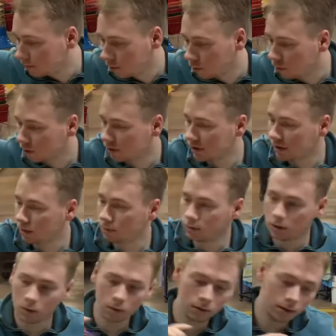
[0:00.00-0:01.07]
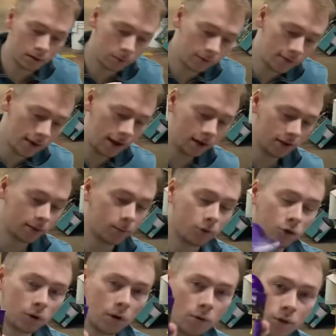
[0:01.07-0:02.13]
or sell them locally. We've got some
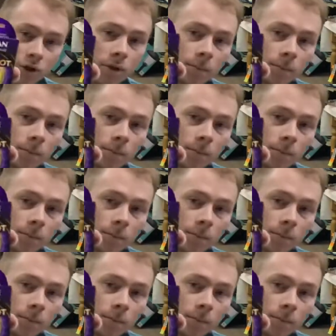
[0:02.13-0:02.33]
Trojan